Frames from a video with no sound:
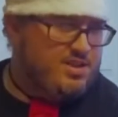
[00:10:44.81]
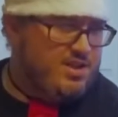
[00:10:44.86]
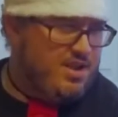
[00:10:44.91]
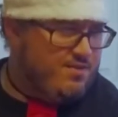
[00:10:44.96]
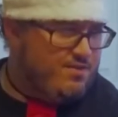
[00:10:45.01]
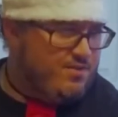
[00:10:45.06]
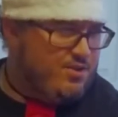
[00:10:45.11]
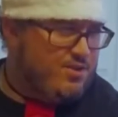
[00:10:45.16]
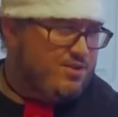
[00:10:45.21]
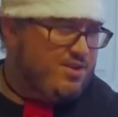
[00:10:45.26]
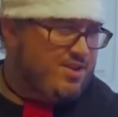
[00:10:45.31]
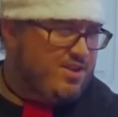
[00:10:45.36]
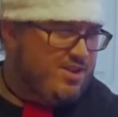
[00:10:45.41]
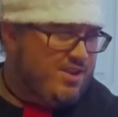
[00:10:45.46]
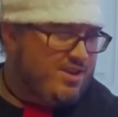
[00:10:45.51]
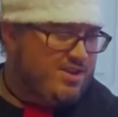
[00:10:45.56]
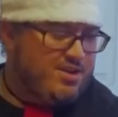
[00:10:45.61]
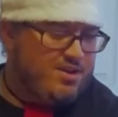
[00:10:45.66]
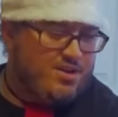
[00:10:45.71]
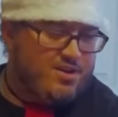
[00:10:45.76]
devil,
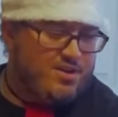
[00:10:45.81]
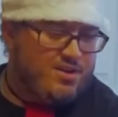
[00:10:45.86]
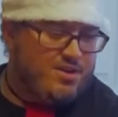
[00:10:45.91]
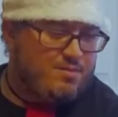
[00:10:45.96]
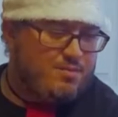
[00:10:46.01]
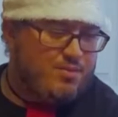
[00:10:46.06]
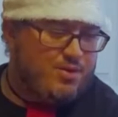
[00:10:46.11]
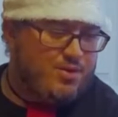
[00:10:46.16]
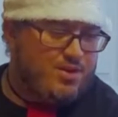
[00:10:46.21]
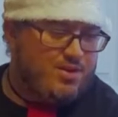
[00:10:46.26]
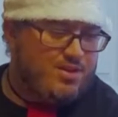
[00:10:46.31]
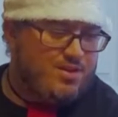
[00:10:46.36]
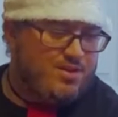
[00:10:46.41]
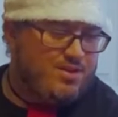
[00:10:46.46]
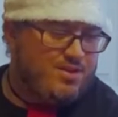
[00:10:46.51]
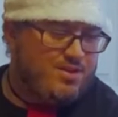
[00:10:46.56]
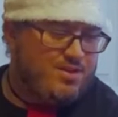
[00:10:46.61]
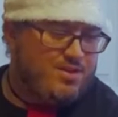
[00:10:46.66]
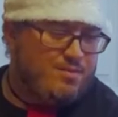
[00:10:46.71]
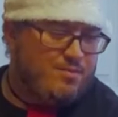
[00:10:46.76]
and you're going to put
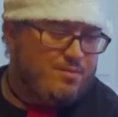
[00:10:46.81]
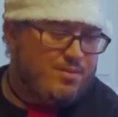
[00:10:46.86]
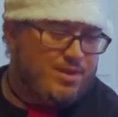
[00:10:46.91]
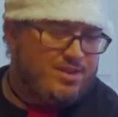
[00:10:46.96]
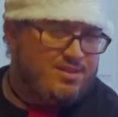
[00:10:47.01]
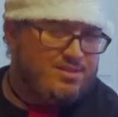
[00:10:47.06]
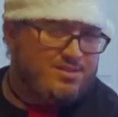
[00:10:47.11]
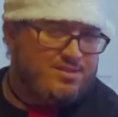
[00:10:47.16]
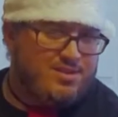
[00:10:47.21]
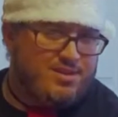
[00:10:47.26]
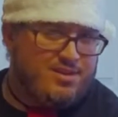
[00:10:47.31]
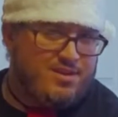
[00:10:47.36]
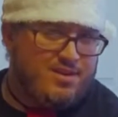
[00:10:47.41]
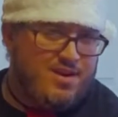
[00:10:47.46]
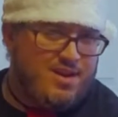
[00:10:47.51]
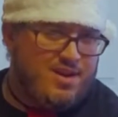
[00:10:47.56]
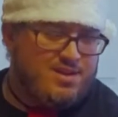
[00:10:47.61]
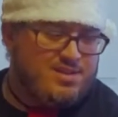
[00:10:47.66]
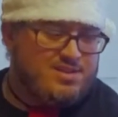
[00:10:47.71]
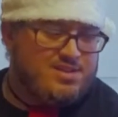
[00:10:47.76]
Ben
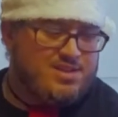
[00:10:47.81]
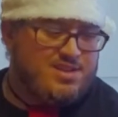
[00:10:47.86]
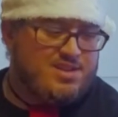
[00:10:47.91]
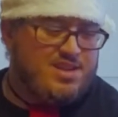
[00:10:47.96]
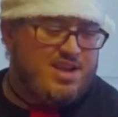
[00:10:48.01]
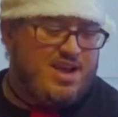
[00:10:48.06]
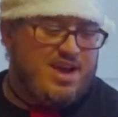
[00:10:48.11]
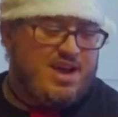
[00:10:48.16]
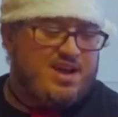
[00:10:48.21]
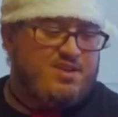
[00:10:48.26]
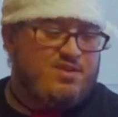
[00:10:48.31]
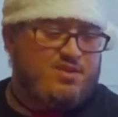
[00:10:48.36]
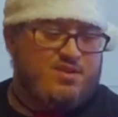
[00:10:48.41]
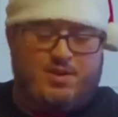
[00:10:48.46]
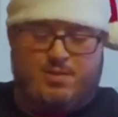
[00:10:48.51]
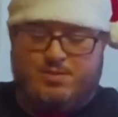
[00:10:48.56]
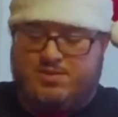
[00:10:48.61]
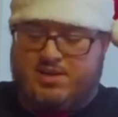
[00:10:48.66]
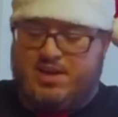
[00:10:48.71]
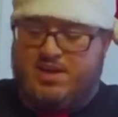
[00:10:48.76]
Stiller as the dad who
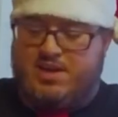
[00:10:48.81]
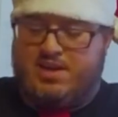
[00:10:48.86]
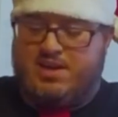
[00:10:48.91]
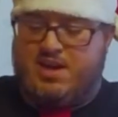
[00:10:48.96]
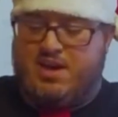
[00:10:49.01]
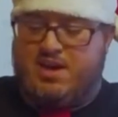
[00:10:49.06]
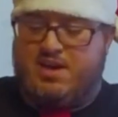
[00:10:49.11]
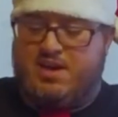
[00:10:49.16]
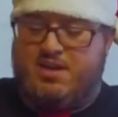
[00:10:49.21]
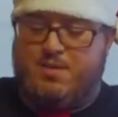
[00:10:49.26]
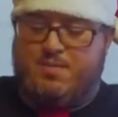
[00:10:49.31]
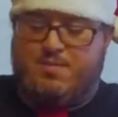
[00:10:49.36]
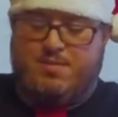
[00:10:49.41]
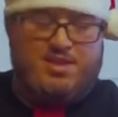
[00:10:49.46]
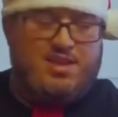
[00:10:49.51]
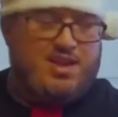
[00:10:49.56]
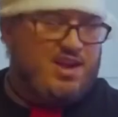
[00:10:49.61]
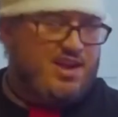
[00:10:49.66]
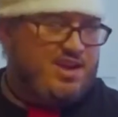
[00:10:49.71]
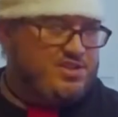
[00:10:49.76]
keeps getting caught up in
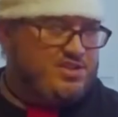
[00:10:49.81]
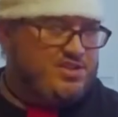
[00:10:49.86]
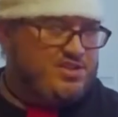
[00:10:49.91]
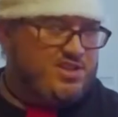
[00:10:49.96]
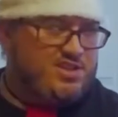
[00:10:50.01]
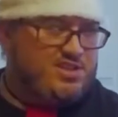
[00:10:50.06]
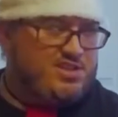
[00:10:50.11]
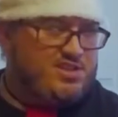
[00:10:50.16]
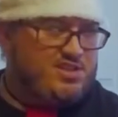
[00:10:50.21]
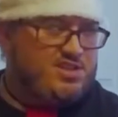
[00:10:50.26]
the hijinks.